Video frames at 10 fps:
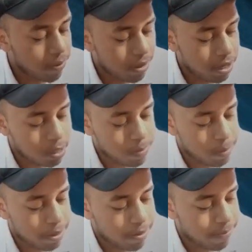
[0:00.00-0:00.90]
in our
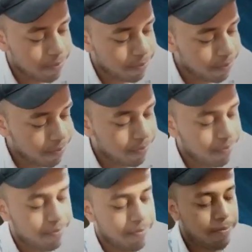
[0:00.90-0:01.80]
assembly
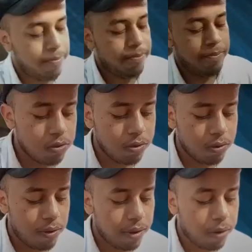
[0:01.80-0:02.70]
so
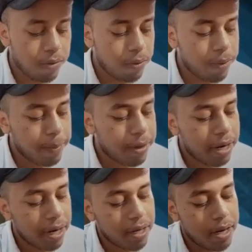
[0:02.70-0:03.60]
now we have
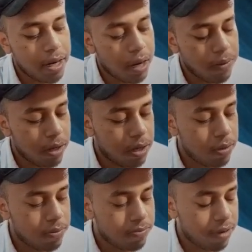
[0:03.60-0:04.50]
connected our
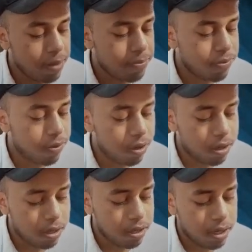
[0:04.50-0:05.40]
uh, 5
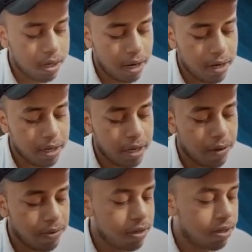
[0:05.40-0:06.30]
volt uh, and the
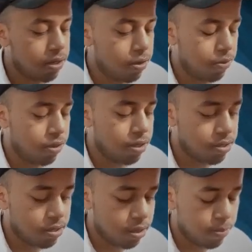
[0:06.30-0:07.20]
ground to this
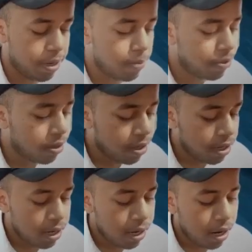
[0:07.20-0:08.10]
uh, breadboard
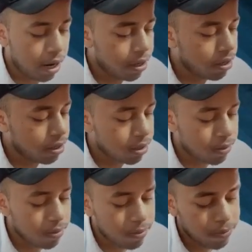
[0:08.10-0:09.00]
and uh,
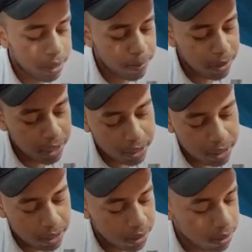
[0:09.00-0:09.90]
we have
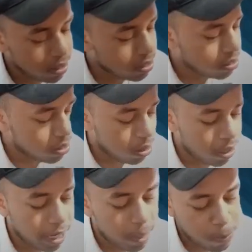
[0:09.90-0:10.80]
connected this
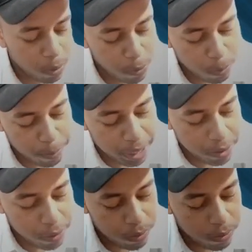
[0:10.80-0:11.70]
red probe to pin
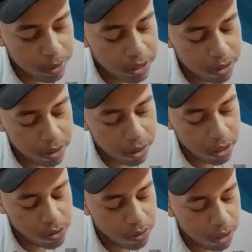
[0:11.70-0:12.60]
2 which is
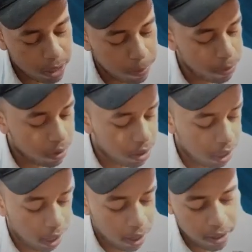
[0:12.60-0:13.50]
also the input
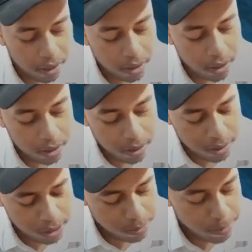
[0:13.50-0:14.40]
and uh,
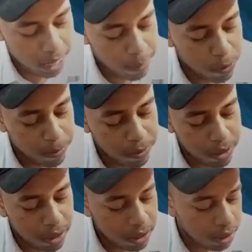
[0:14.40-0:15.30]
this black probe to
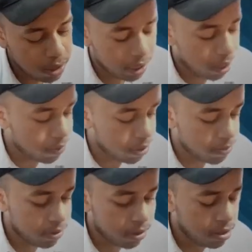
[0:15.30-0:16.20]
the ground of
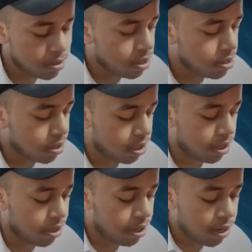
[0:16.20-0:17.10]
this
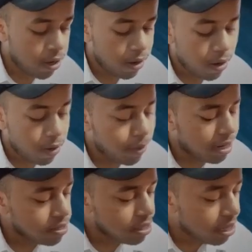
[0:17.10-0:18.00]
circuit we
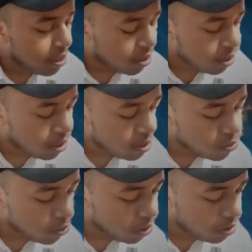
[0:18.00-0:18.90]
can see that it is
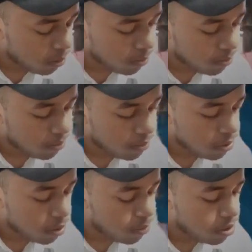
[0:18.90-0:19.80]
showing some
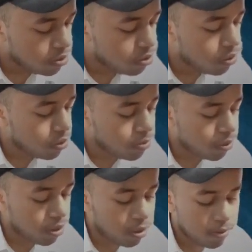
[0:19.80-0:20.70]
0.02
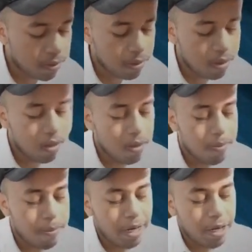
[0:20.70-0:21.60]
volt
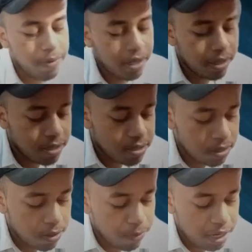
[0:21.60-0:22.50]
by tuning this
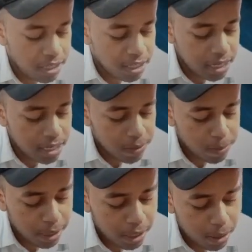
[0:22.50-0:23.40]
we can change our
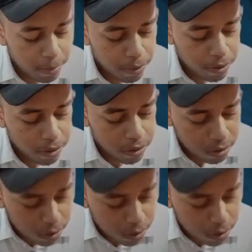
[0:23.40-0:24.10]
v input